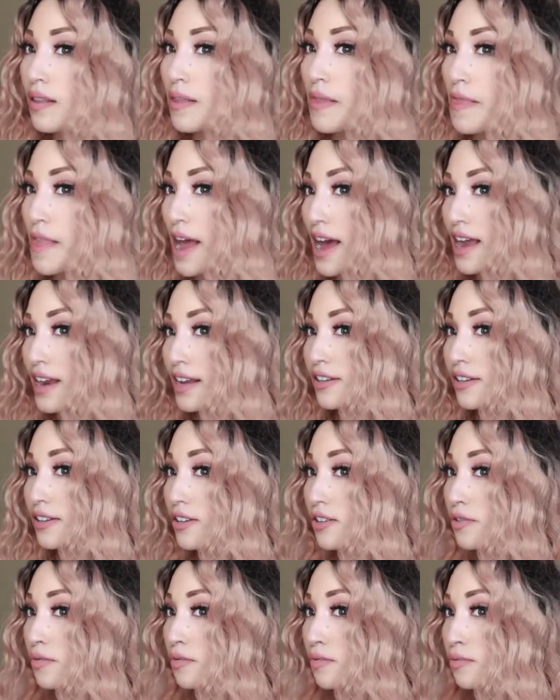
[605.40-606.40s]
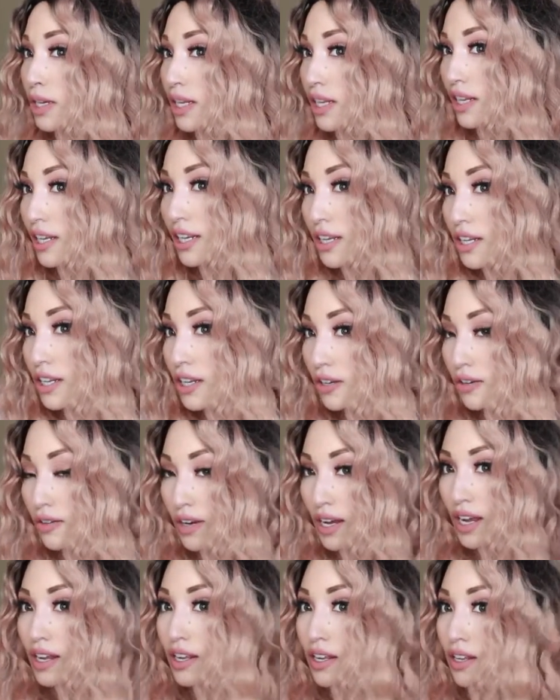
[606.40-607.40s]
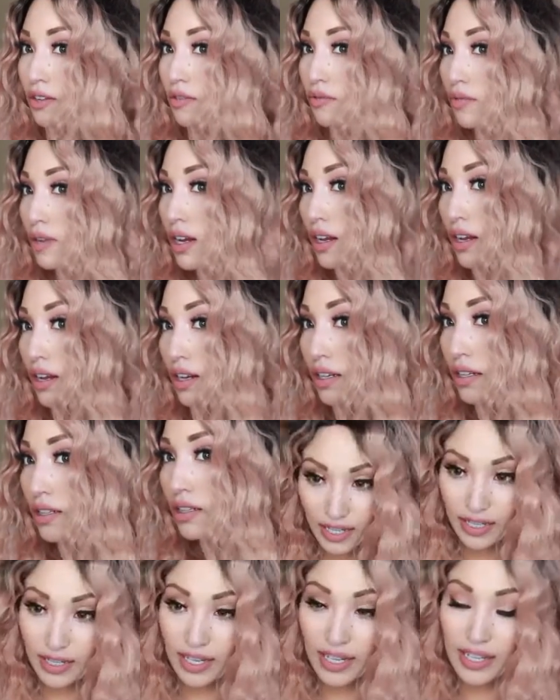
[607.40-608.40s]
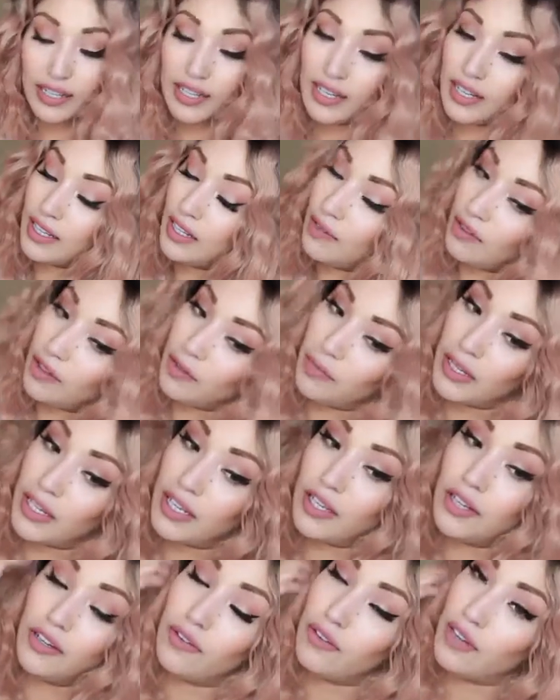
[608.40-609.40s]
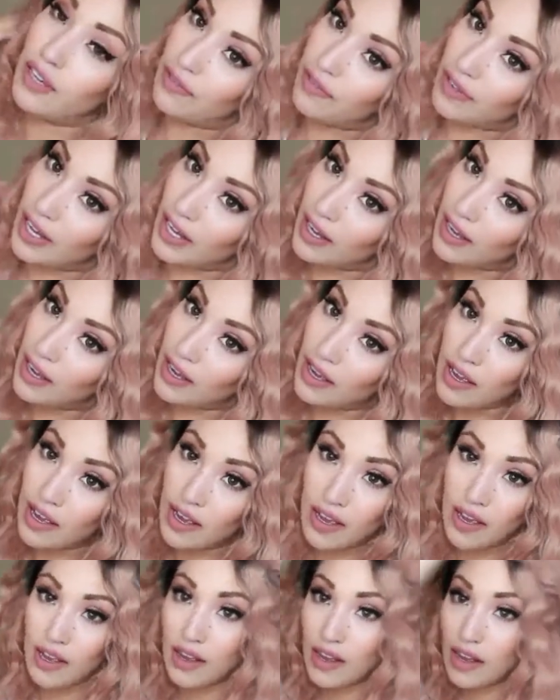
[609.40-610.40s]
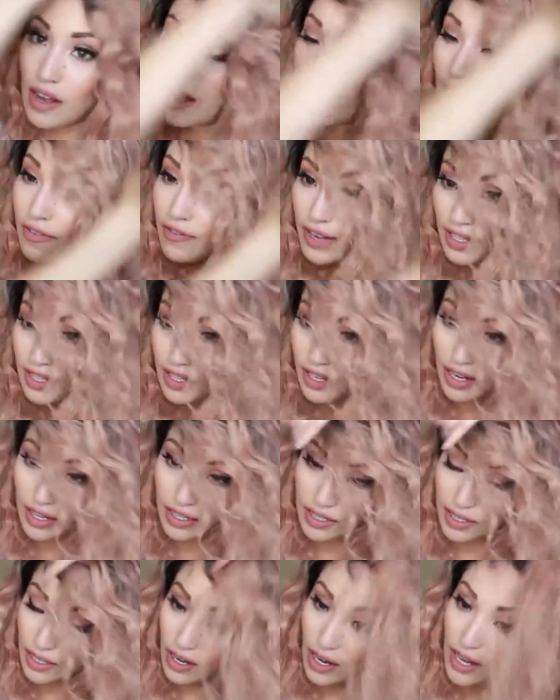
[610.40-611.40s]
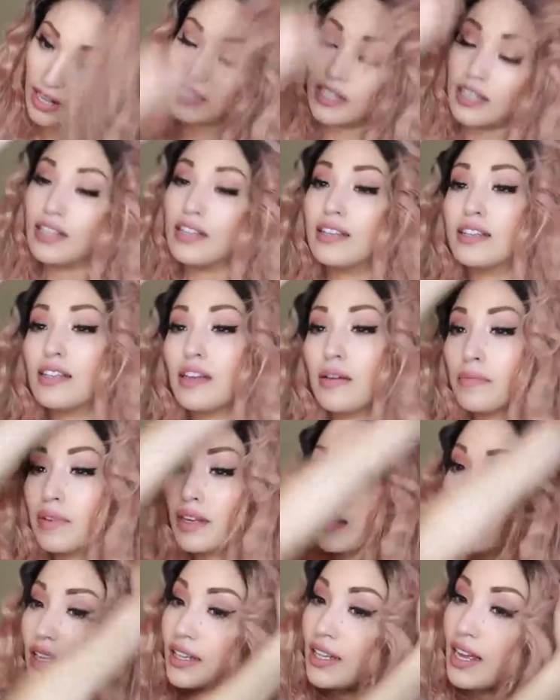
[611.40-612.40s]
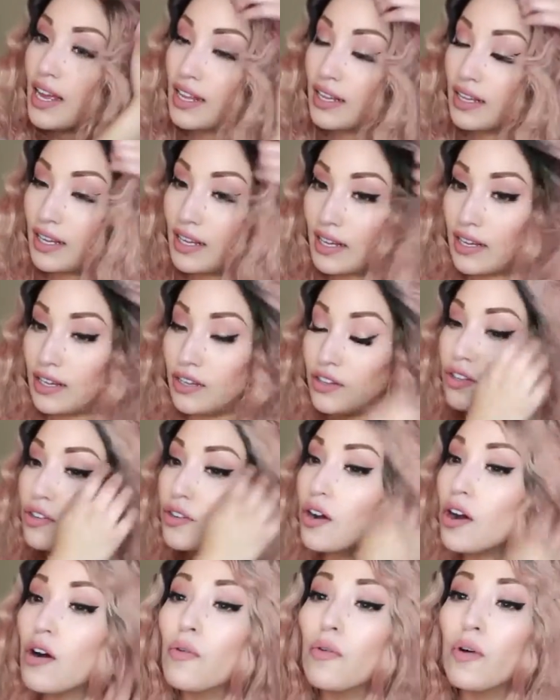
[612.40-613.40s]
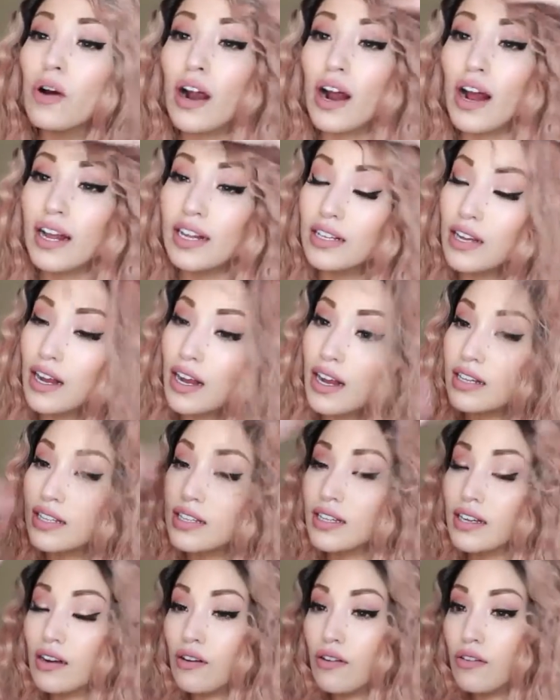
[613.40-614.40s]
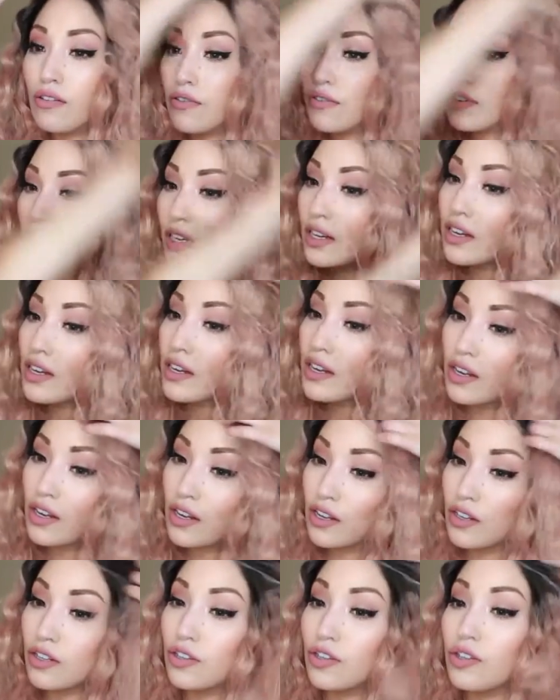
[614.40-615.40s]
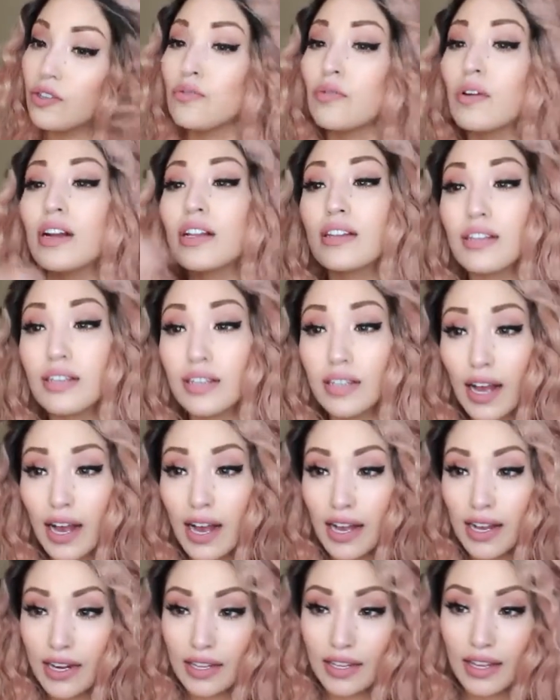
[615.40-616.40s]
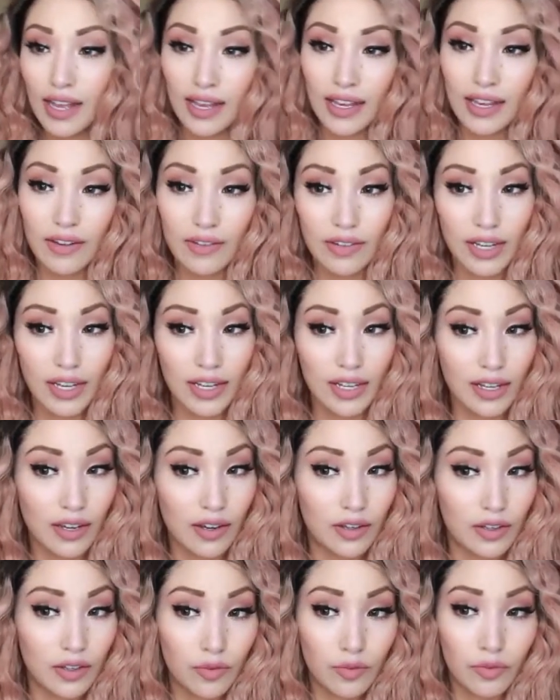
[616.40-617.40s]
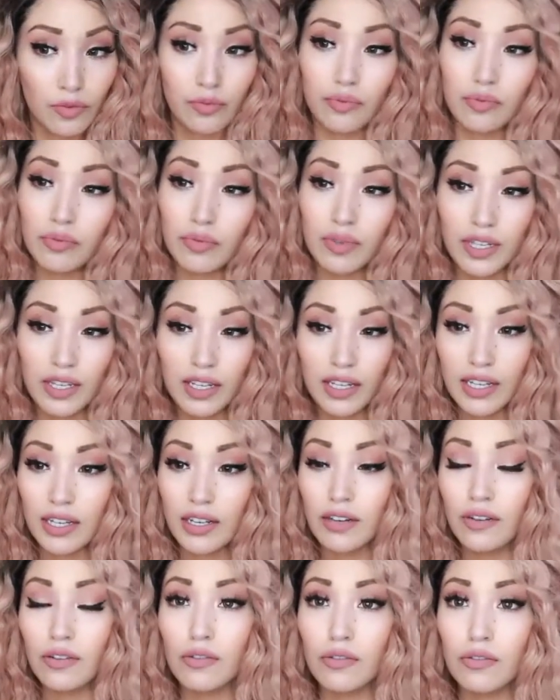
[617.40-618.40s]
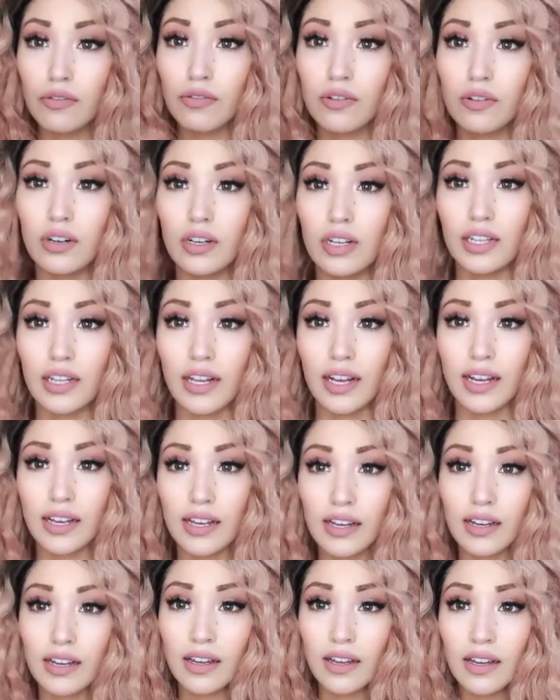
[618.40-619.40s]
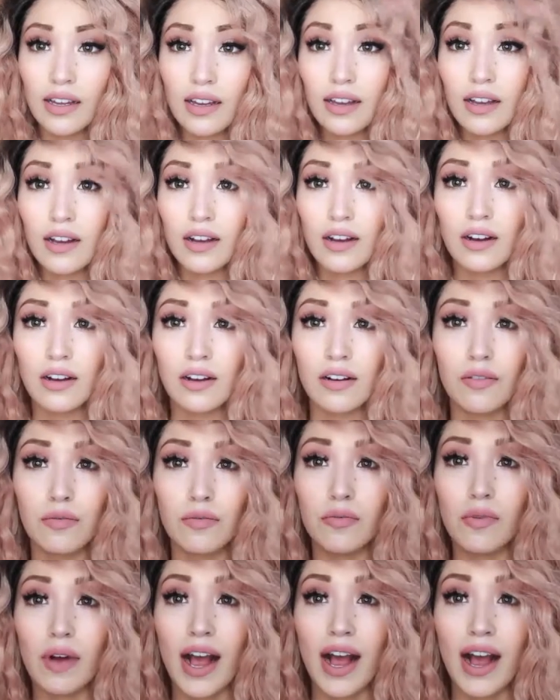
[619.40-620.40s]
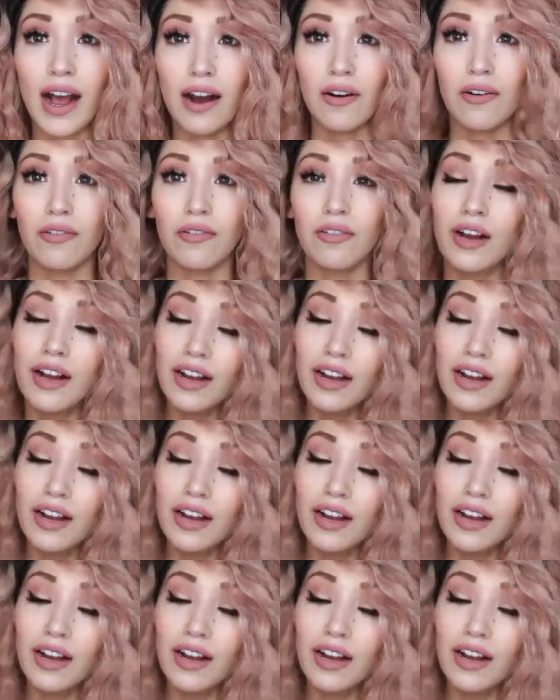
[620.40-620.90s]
that is really cute as well. I think it would be cute if I uh, if I tossed it, I did something like that in the intro where I tossed it over to one side and that gives like a really cool like wow.